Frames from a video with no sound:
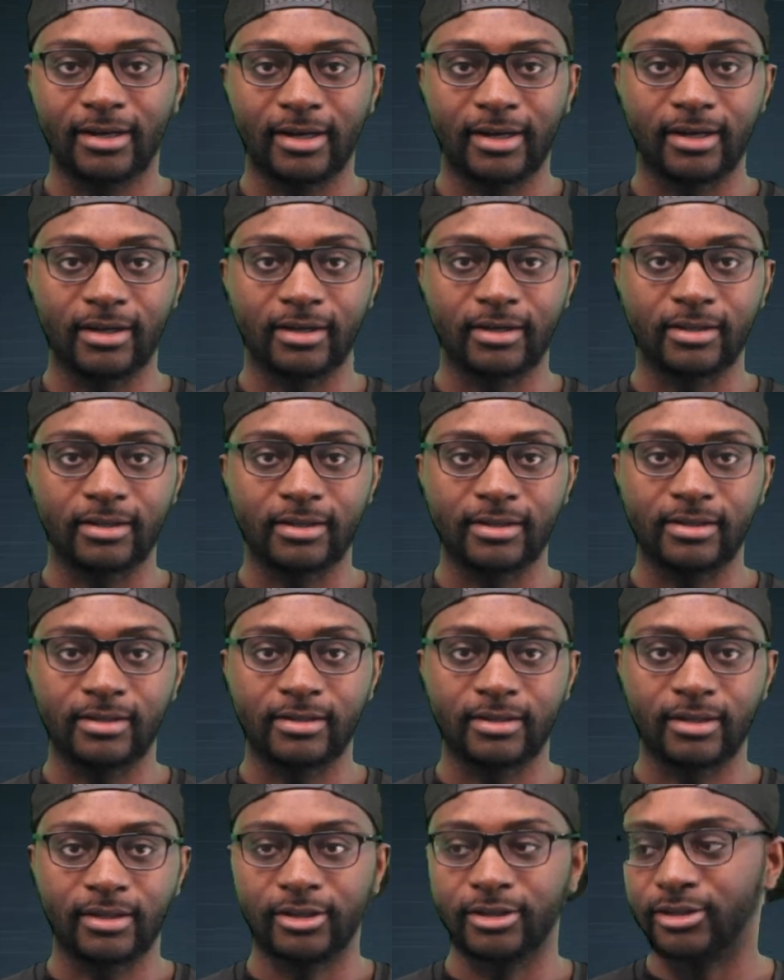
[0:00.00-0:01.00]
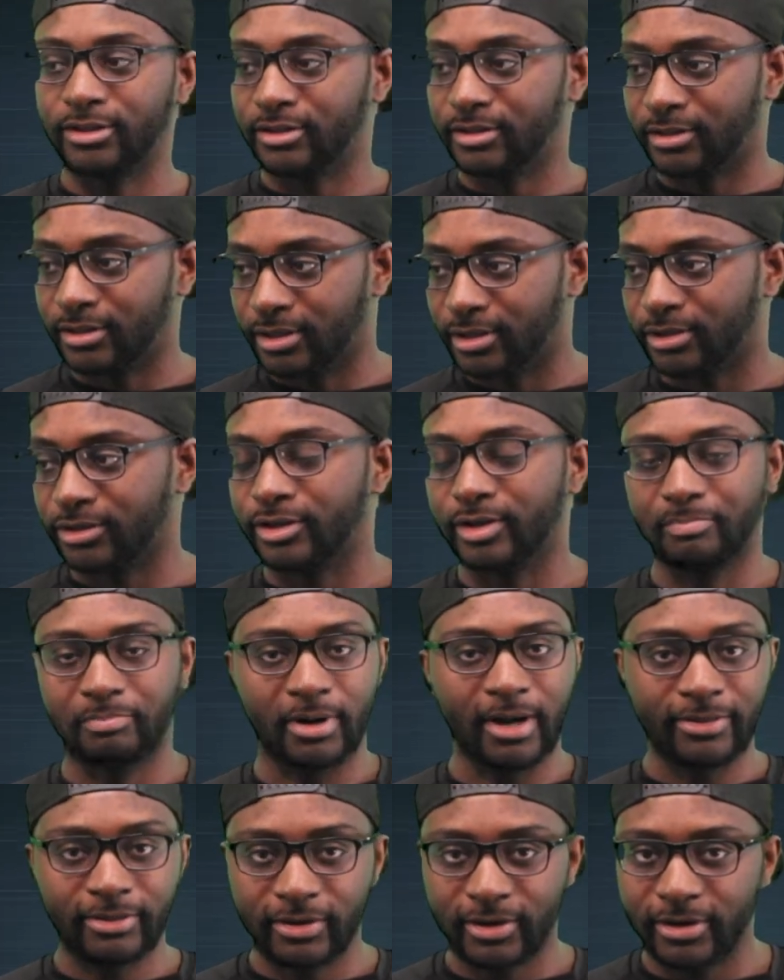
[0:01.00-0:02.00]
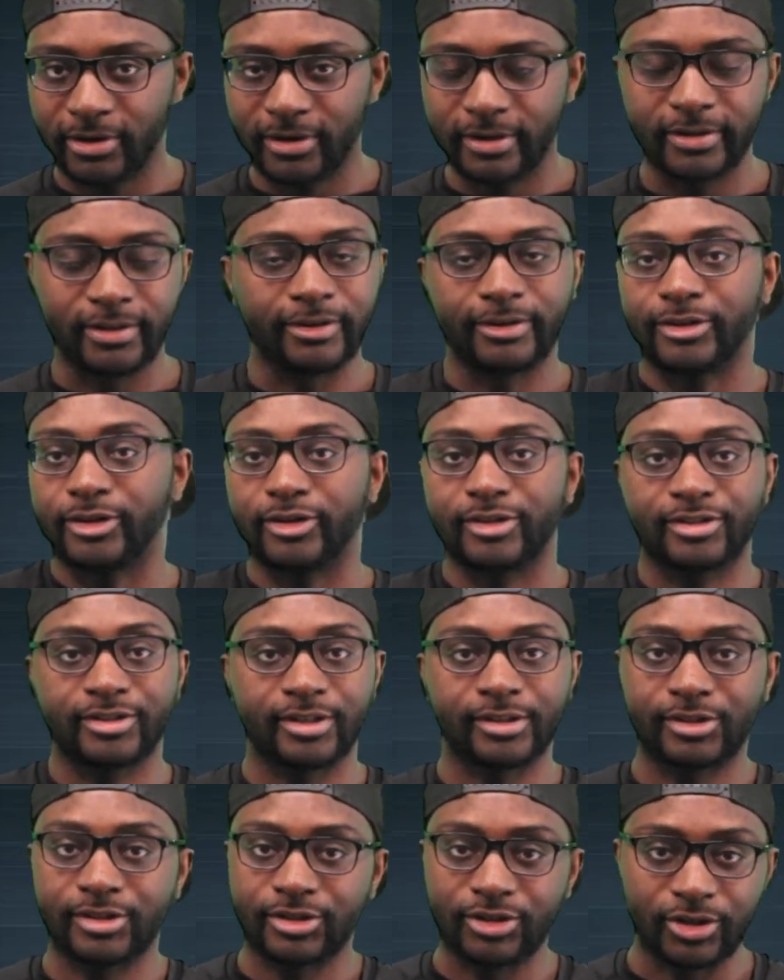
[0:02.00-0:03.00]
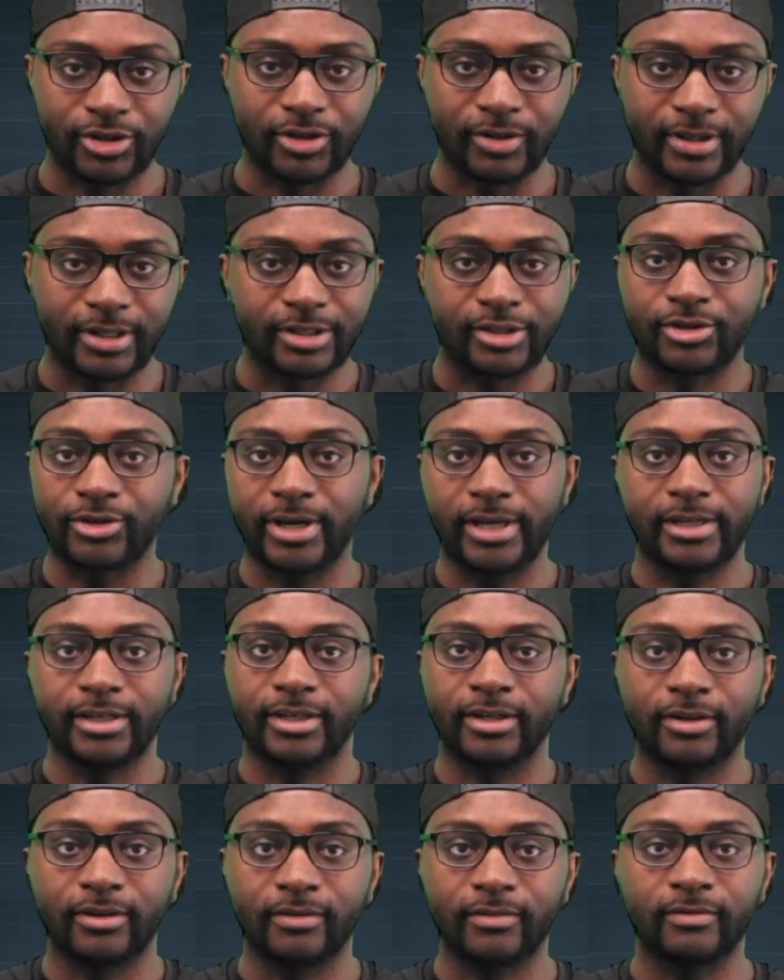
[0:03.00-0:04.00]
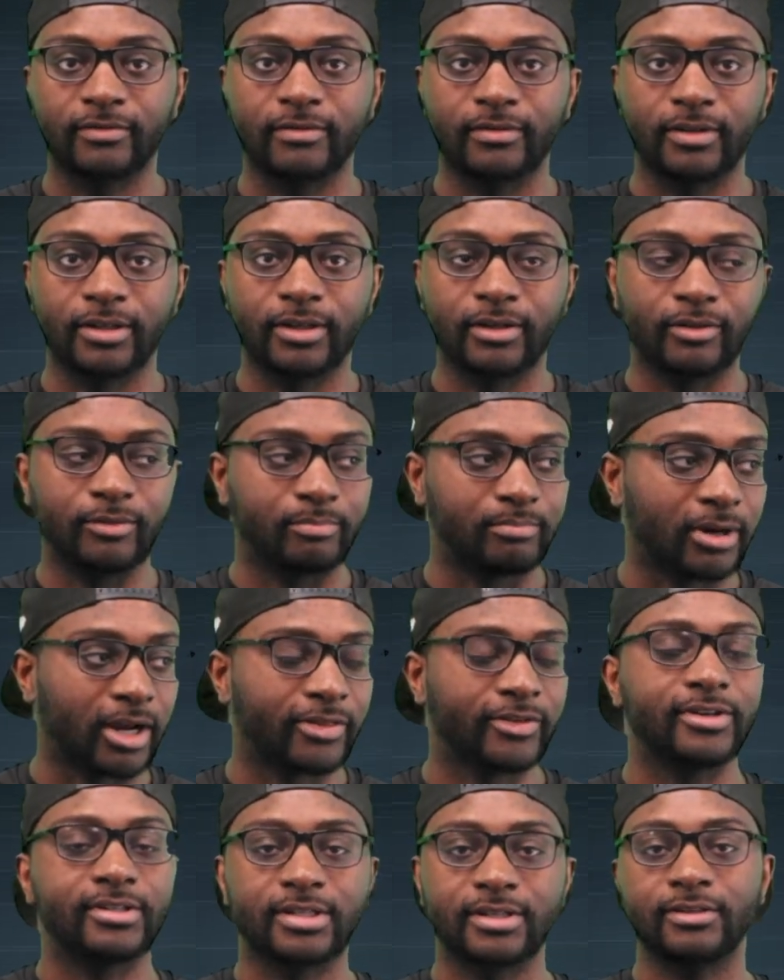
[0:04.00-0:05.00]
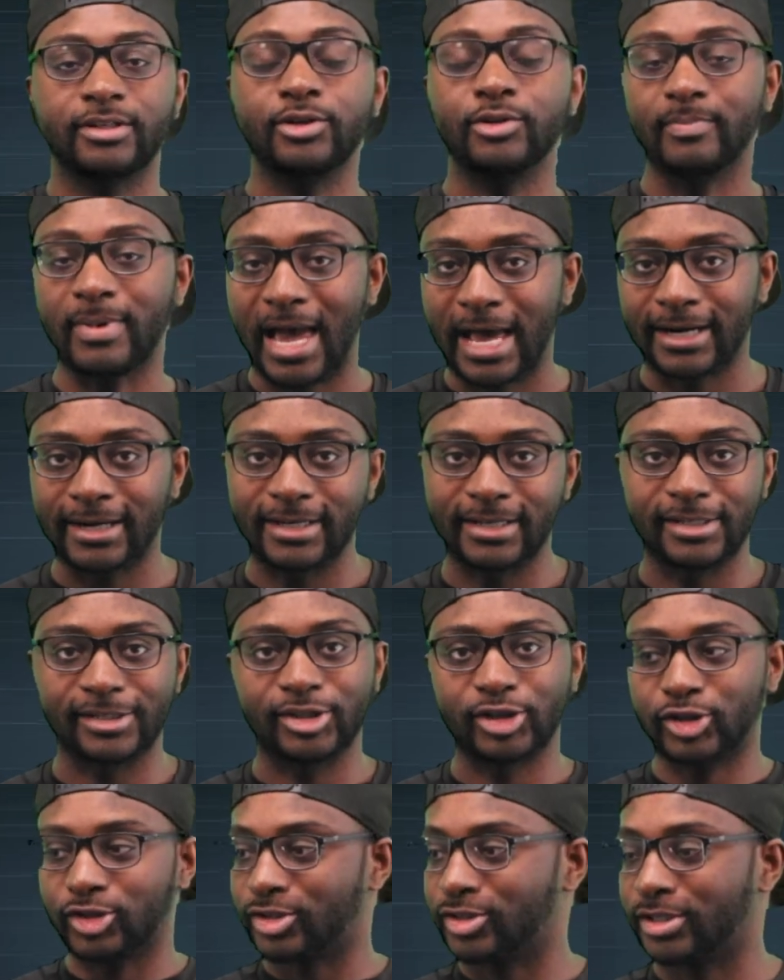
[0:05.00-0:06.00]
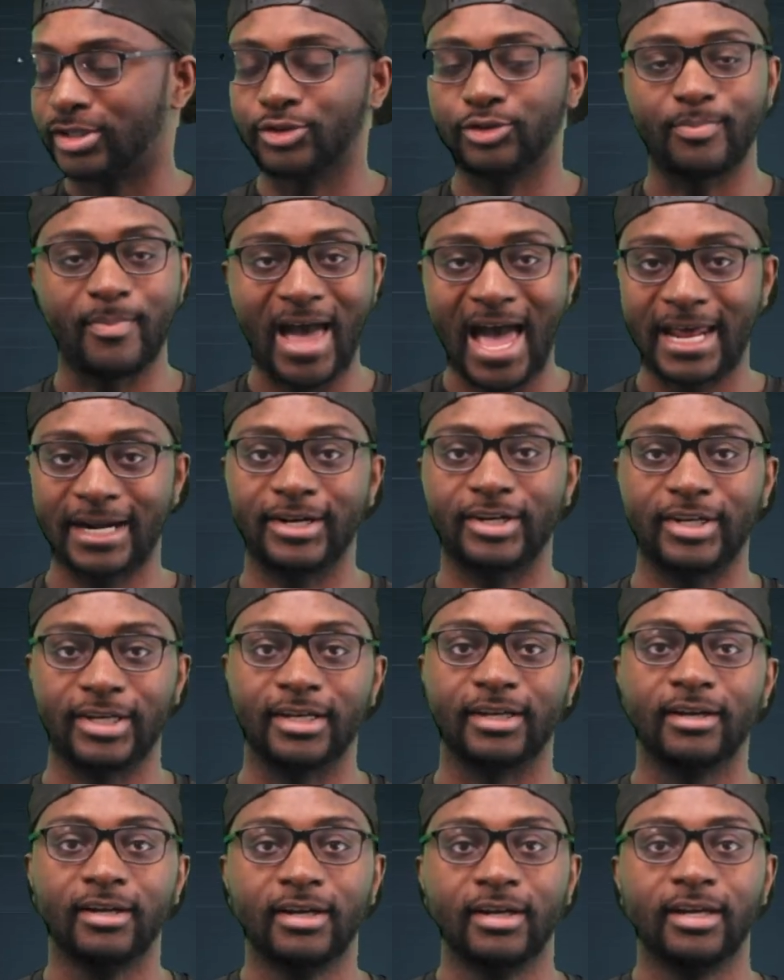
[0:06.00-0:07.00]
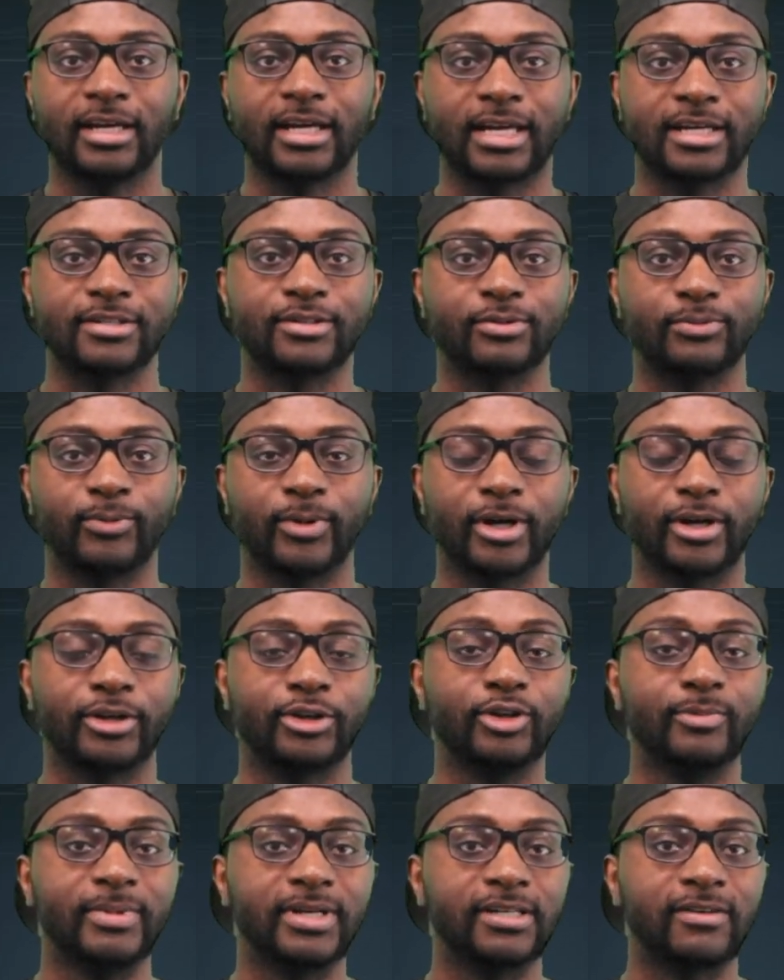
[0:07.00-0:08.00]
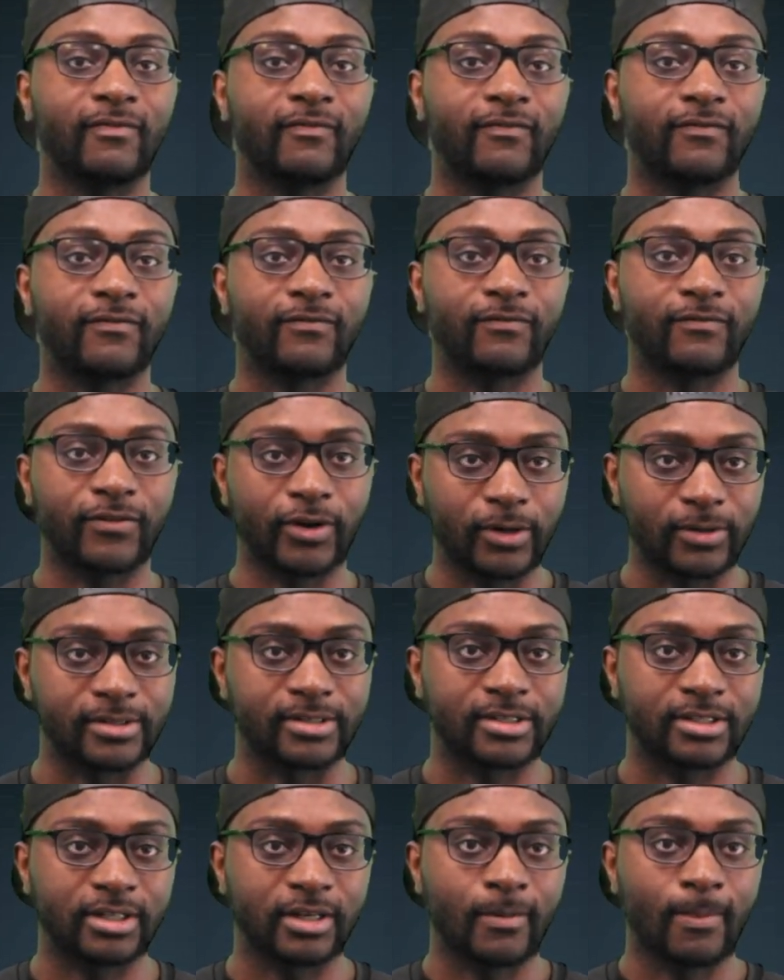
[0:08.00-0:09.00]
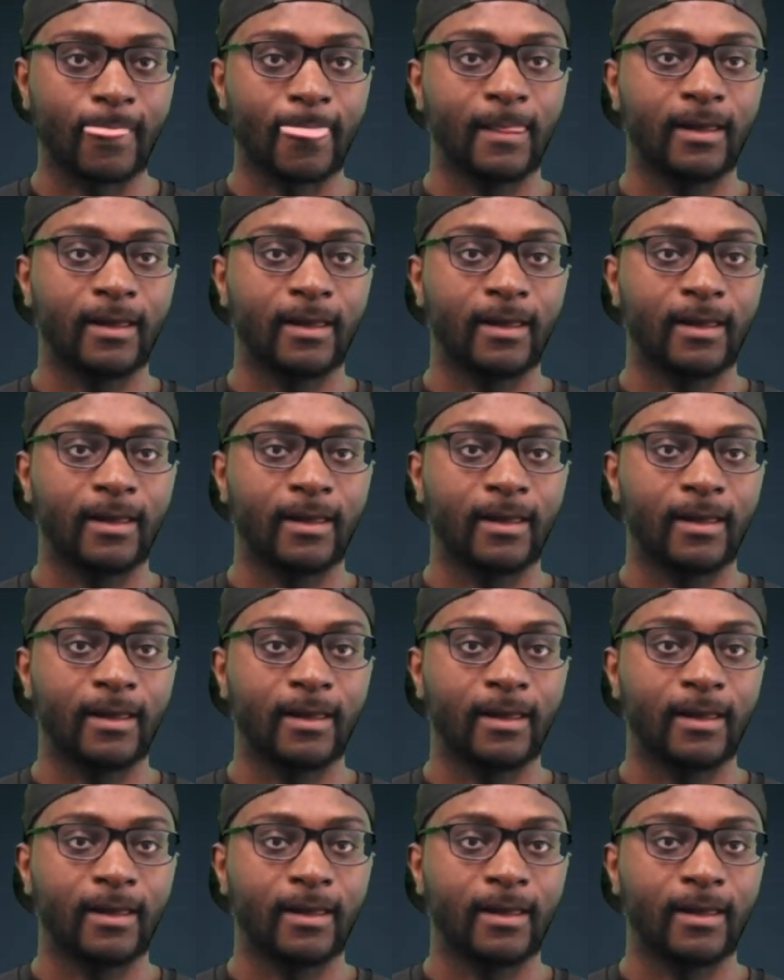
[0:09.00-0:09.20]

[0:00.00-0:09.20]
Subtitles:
They're your brother, they're your sister. It's great, you know, brothers in humanity, sisters in humanity, because we're human first.